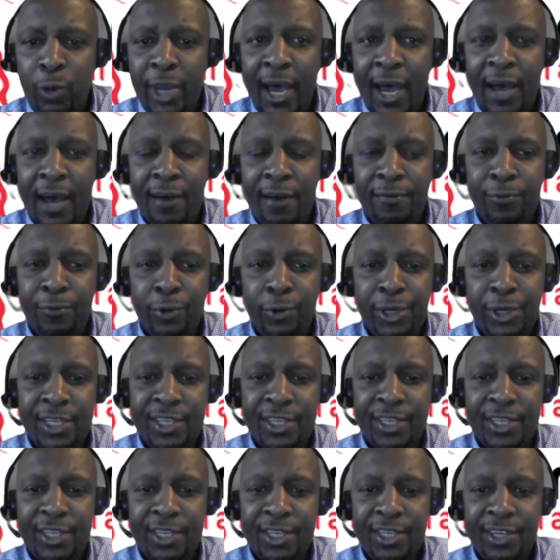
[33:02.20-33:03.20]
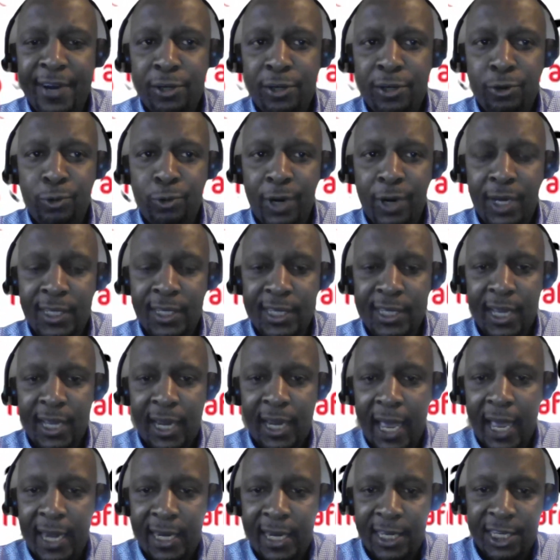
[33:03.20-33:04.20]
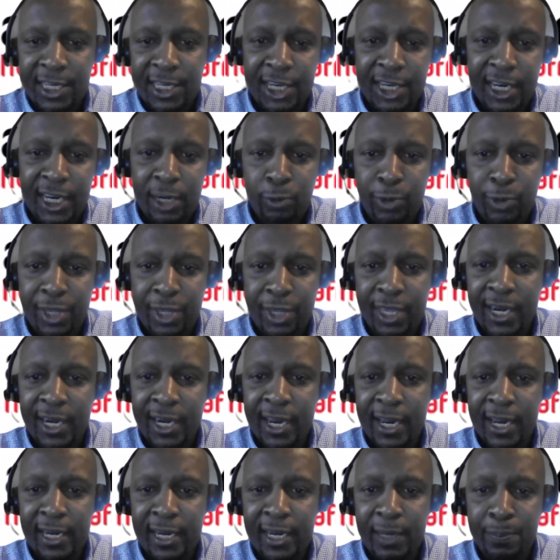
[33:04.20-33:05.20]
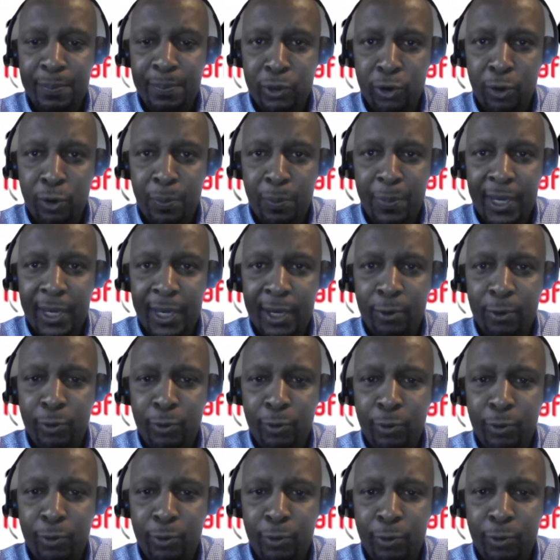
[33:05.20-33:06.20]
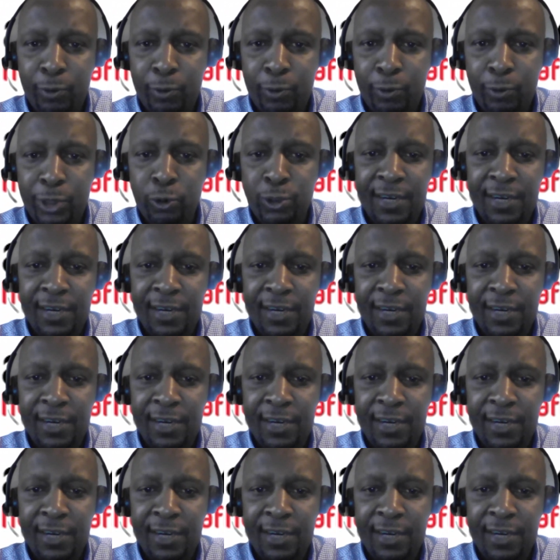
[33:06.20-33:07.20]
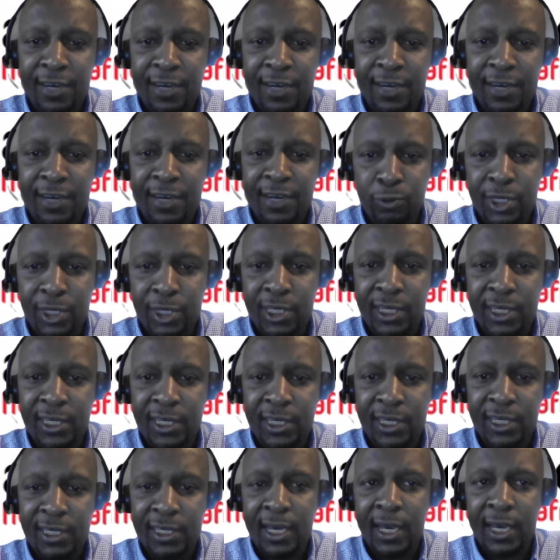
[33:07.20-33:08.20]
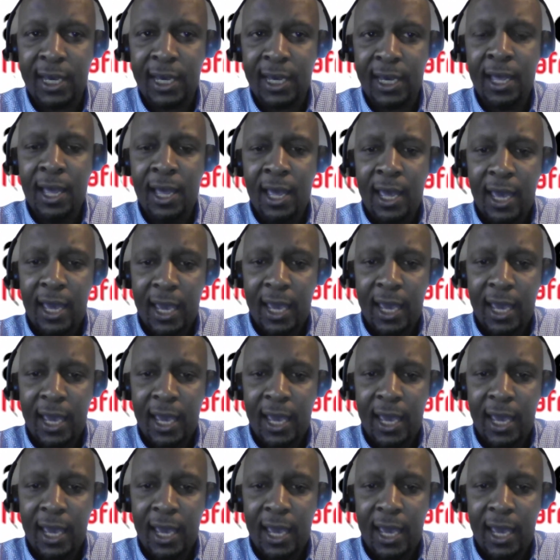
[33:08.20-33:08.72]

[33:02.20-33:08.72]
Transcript: we have what is referred to as a learning chain within a LEAP topic, which looks at 5 core pillars, which is